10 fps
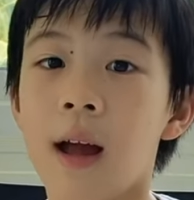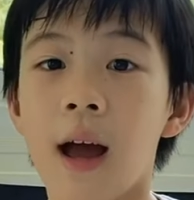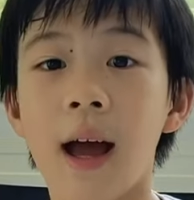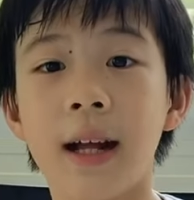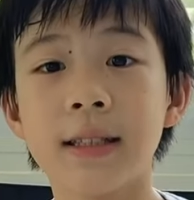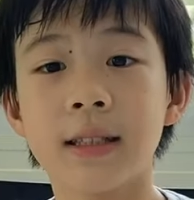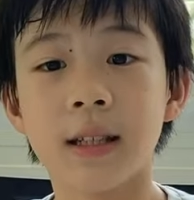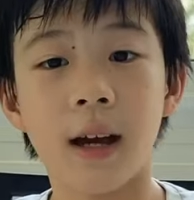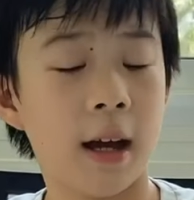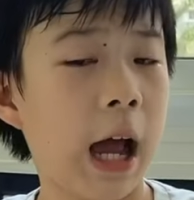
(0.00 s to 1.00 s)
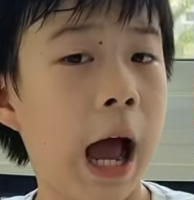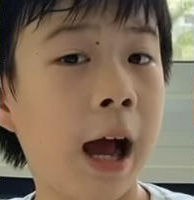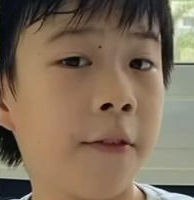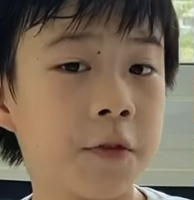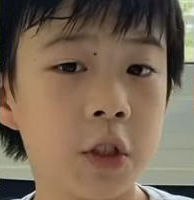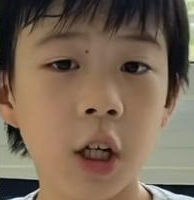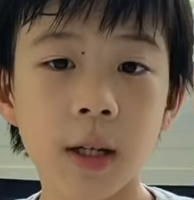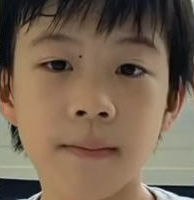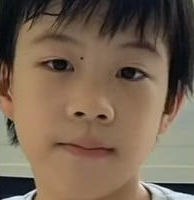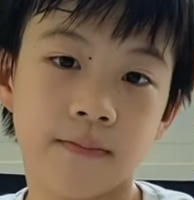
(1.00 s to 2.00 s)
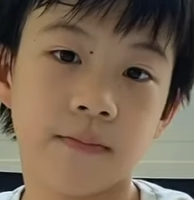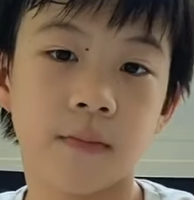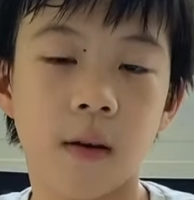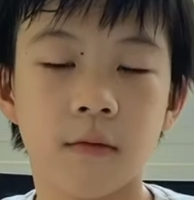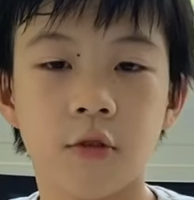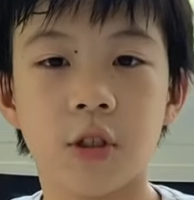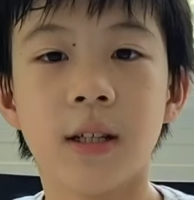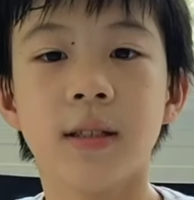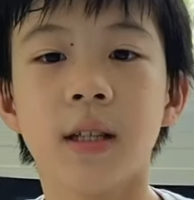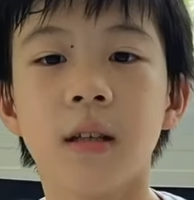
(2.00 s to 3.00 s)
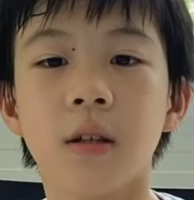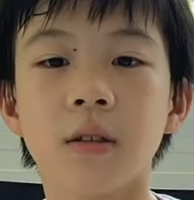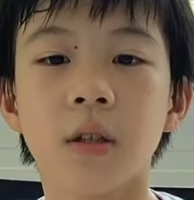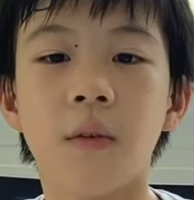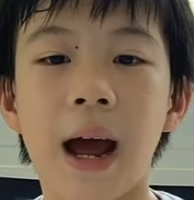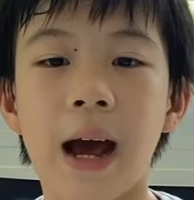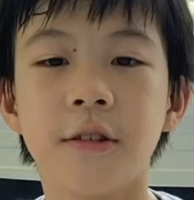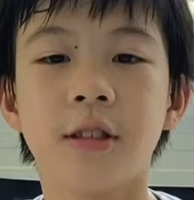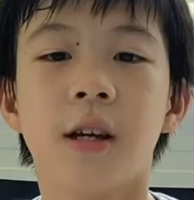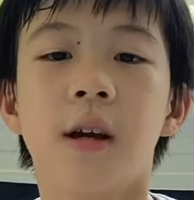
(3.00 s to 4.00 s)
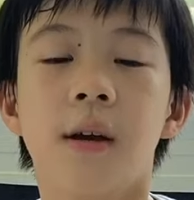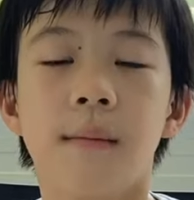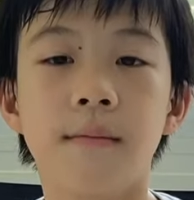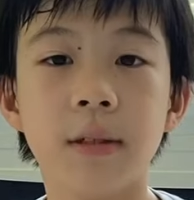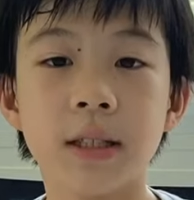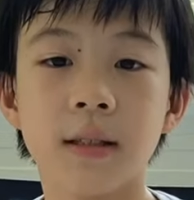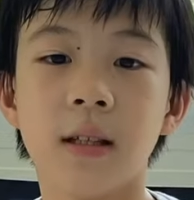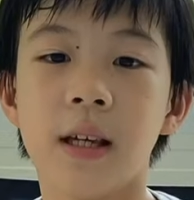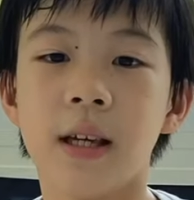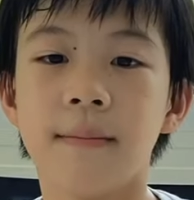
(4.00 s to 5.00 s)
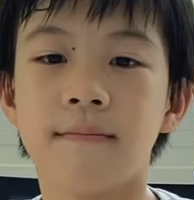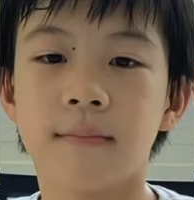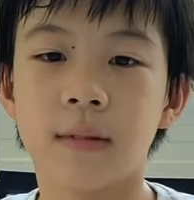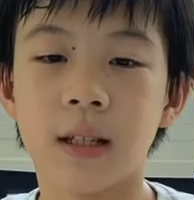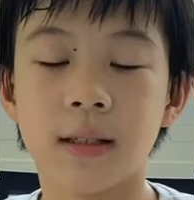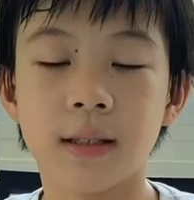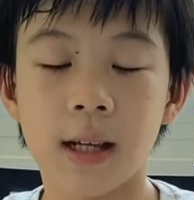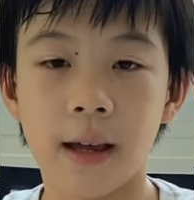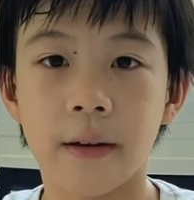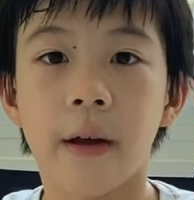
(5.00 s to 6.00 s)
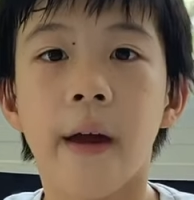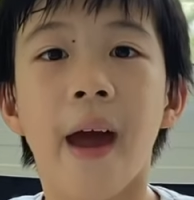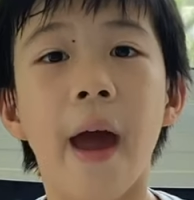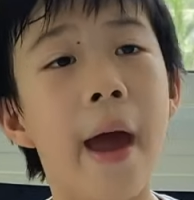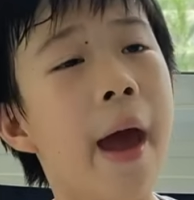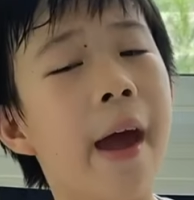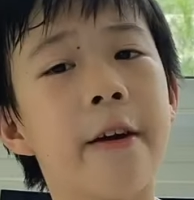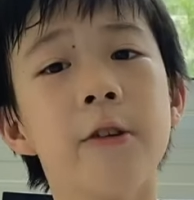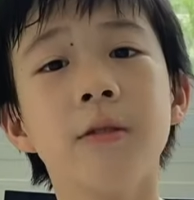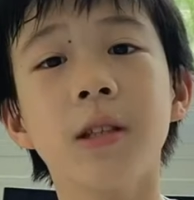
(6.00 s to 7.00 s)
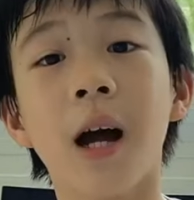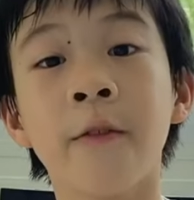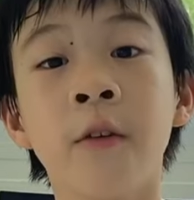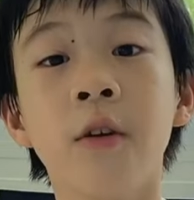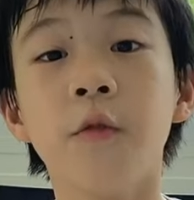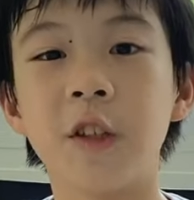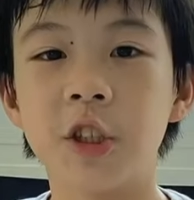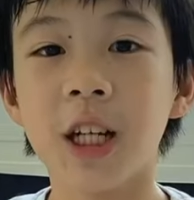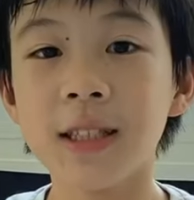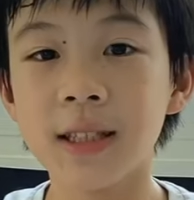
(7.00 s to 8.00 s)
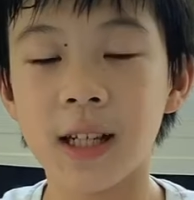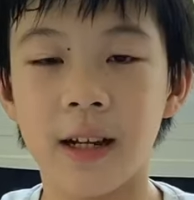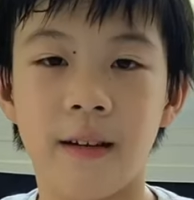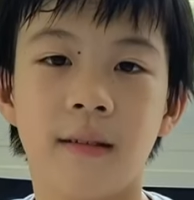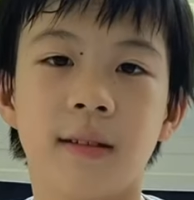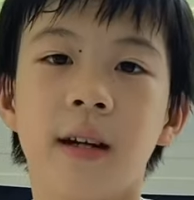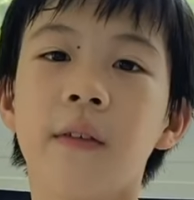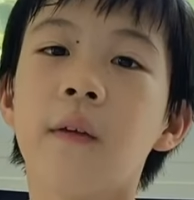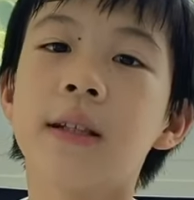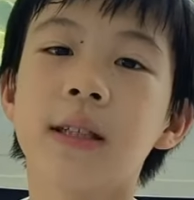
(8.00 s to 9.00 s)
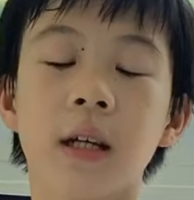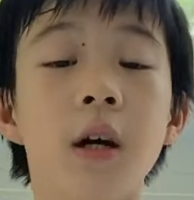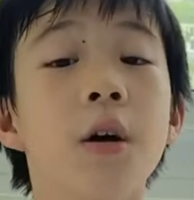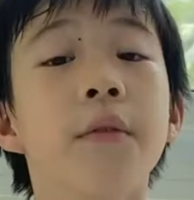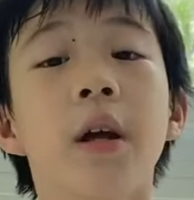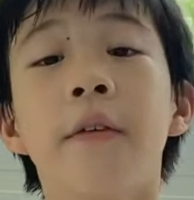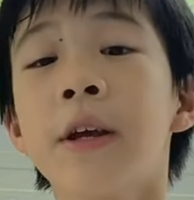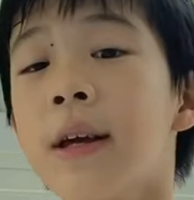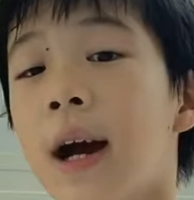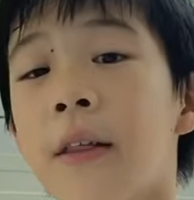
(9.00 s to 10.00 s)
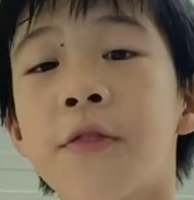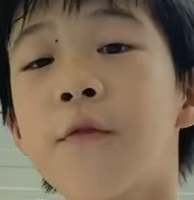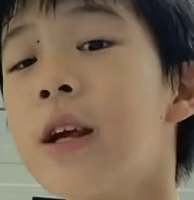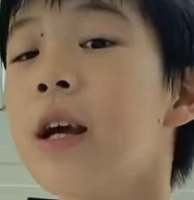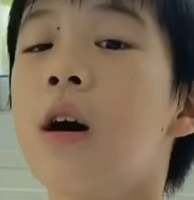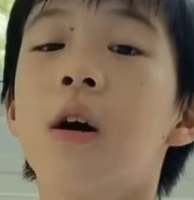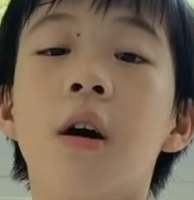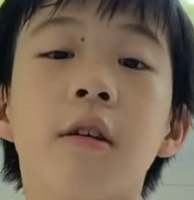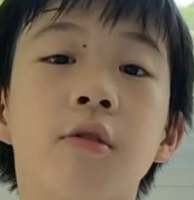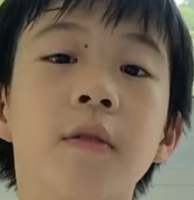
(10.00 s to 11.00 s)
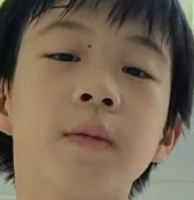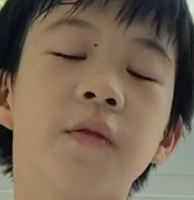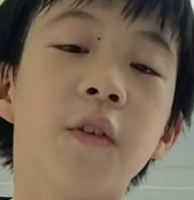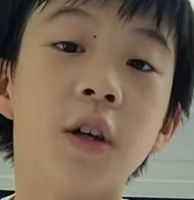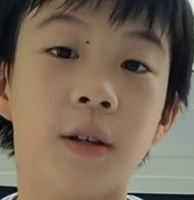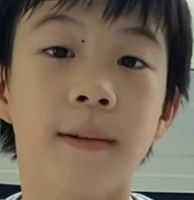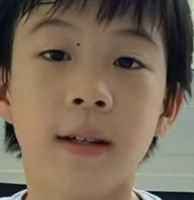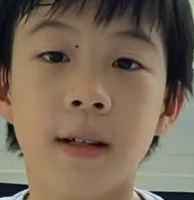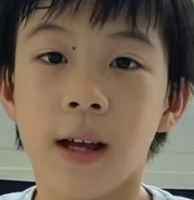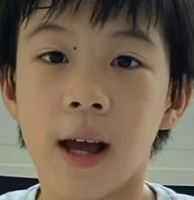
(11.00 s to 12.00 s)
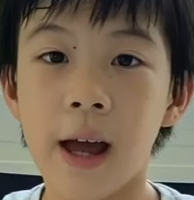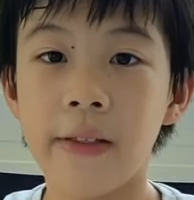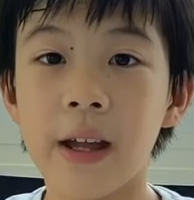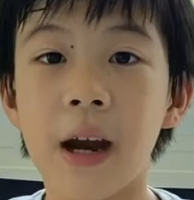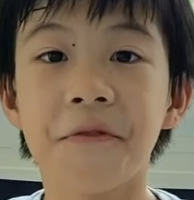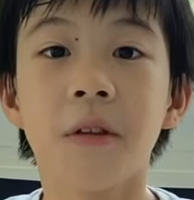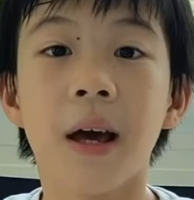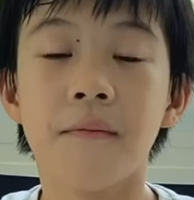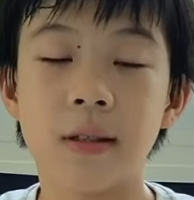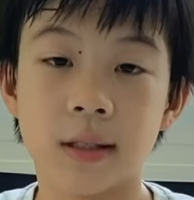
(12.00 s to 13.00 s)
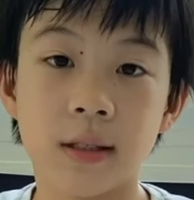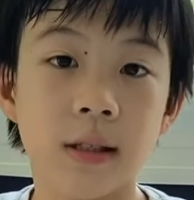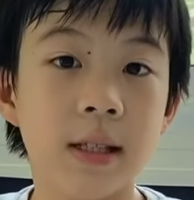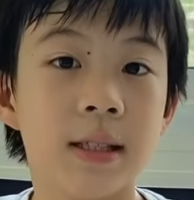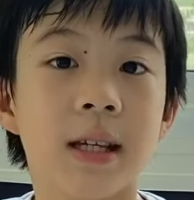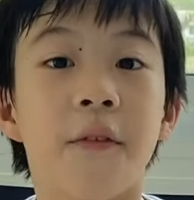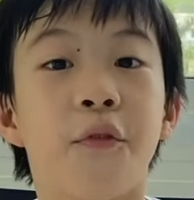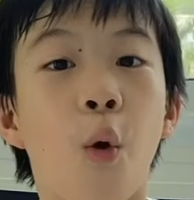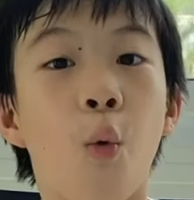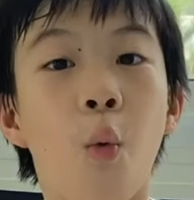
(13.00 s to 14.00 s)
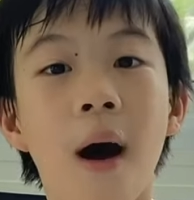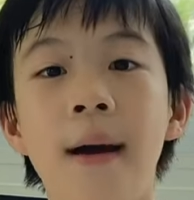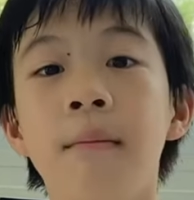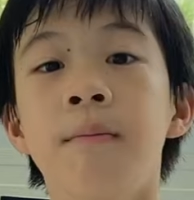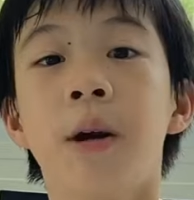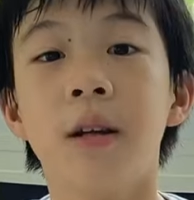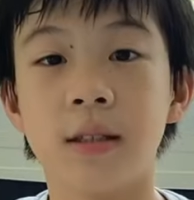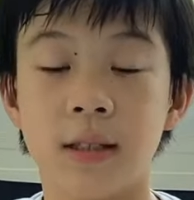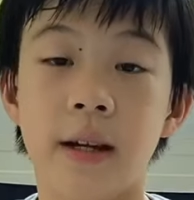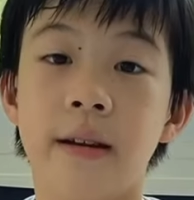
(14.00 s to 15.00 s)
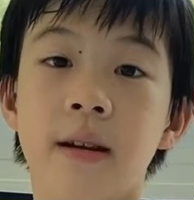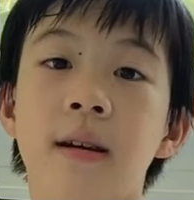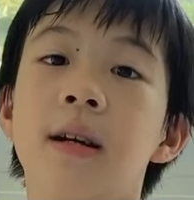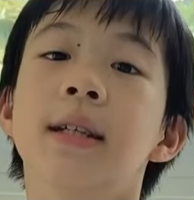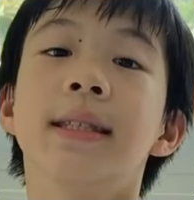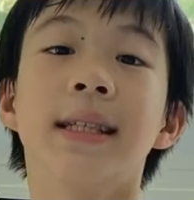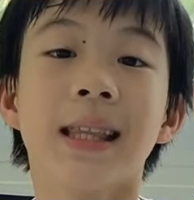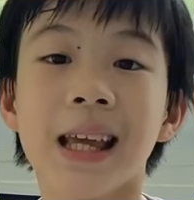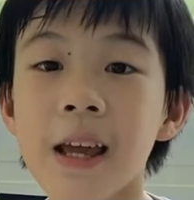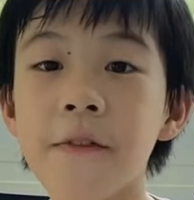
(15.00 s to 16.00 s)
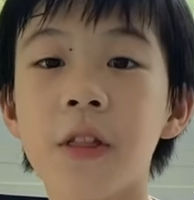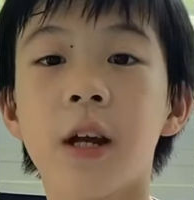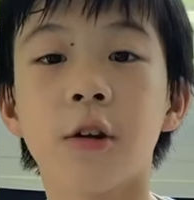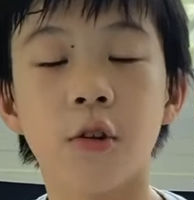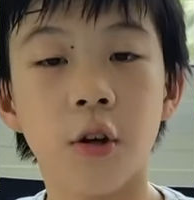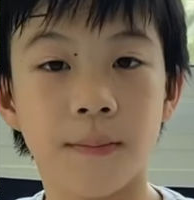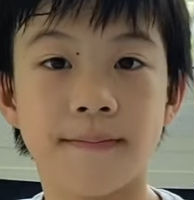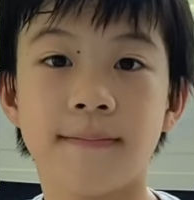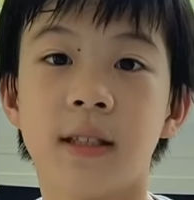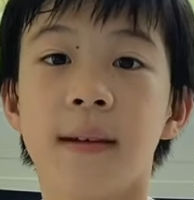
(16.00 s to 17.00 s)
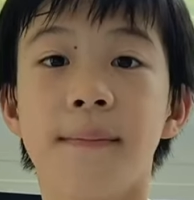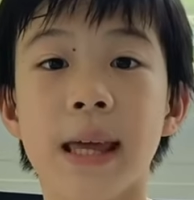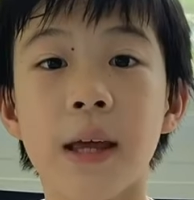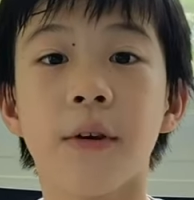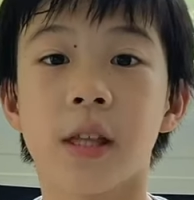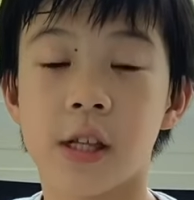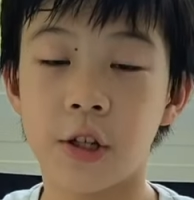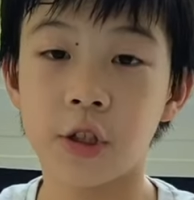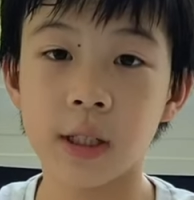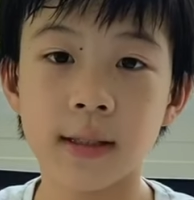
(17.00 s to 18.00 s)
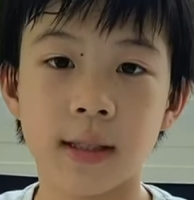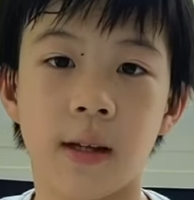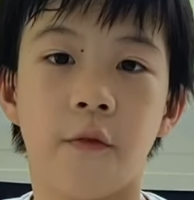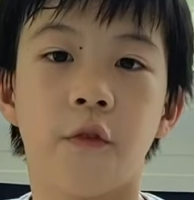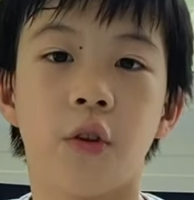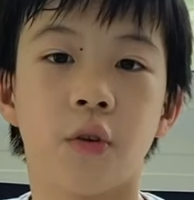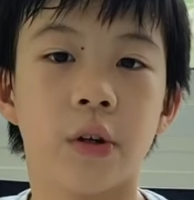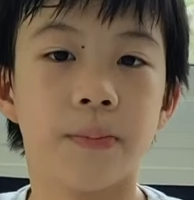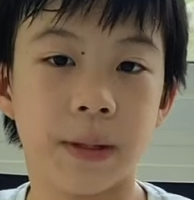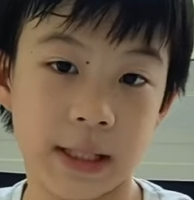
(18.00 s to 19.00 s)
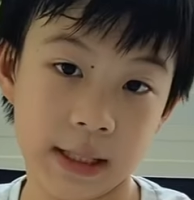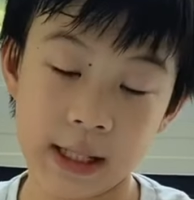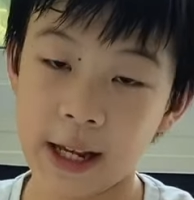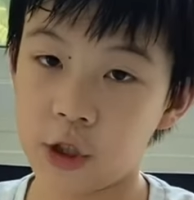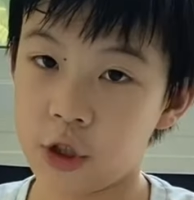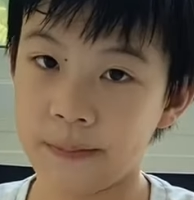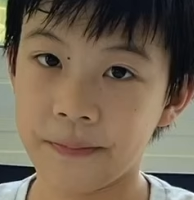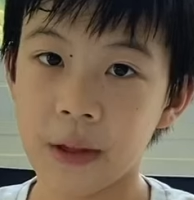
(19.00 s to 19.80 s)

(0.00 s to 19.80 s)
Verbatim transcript: And after Jensen looked around, Miss Lee then said, Hey, who's got room for Jensen? And everyone's like, Oh, we already got three. Oh, our group's full. And then after that, Miss Lee said for one person to leave their group to be with Jensen for the group presentation.